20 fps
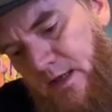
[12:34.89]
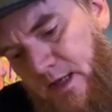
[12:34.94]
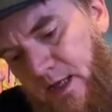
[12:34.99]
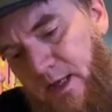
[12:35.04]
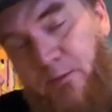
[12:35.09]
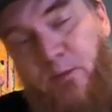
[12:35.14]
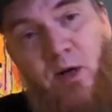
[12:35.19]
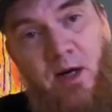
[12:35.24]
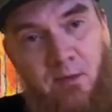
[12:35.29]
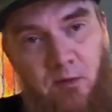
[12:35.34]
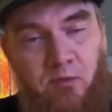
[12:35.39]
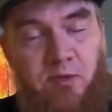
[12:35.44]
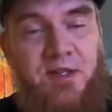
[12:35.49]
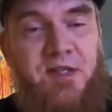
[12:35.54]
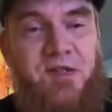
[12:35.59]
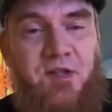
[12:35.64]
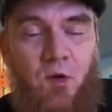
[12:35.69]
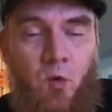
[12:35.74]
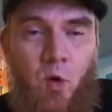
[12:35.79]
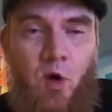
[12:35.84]
and probably
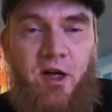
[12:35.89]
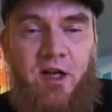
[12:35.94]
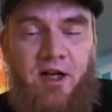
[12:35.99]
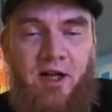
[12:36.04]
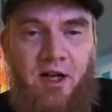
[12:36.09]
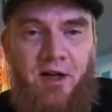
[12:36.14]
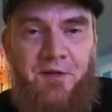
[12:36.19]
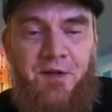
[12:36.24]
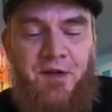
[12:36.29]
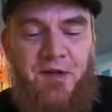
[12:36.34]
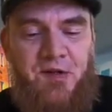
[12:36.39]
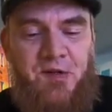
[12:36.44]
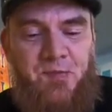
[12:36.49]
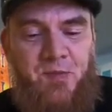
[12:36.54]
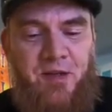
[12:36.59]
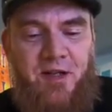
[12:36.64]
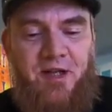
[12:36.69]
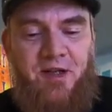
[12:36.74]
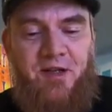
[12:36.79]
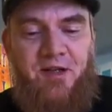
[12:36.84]
still working on this
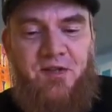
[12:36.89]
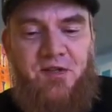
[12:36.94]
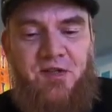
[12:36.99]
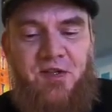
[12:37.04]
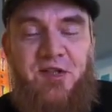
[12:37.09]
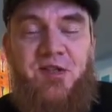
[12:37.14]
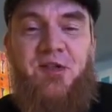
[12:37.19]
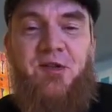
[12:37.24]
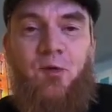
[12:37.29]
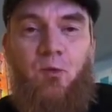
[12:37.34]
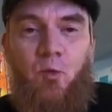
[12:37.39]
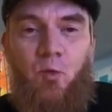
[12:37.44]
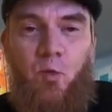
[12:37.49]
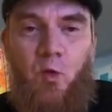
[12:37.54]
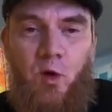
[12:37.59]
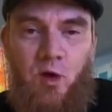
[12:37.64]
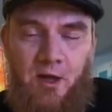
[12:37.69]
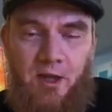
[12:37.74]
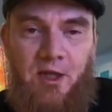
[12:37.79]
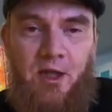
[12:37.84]
because it's a
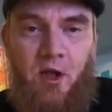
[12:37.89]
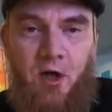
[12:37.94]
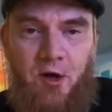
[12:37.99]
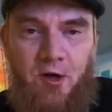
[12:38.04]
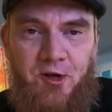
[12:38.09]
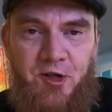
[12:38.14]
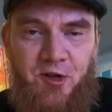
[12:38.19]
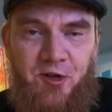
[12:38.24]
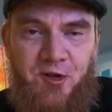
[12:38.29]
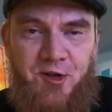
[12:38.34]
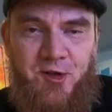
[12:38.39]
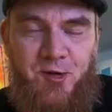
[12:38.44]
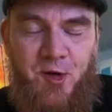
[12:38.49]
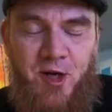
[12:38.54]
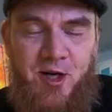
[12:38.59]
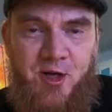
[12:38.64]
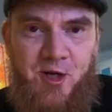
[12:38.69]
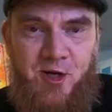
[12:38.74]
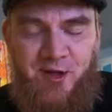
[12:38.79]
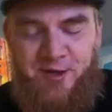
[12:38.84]
really large
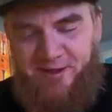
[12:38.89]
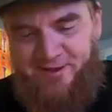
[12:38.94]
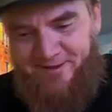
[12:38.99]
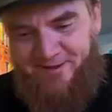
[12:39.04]
illustration.